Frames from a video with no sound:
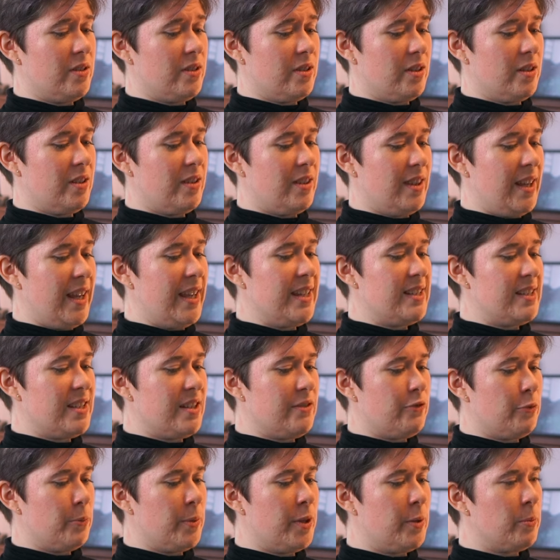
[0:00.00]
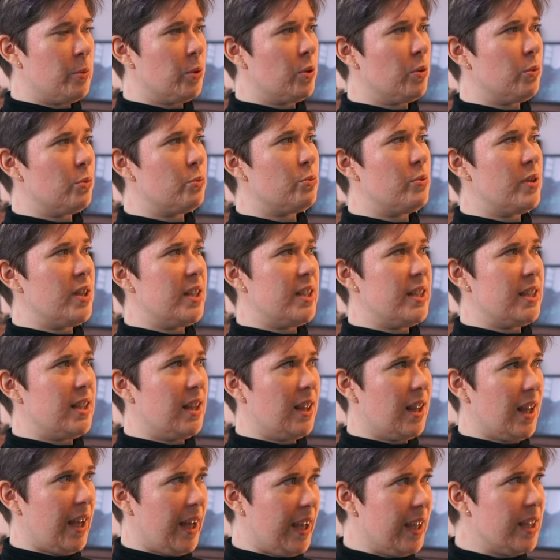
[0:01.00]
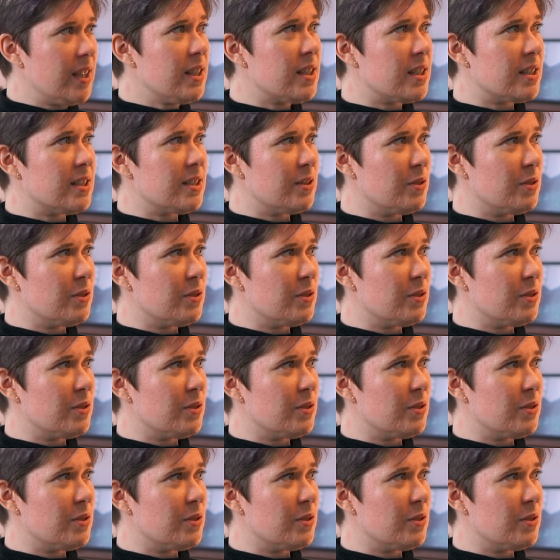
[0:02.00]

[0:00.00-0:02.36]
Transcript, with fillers: Native people really like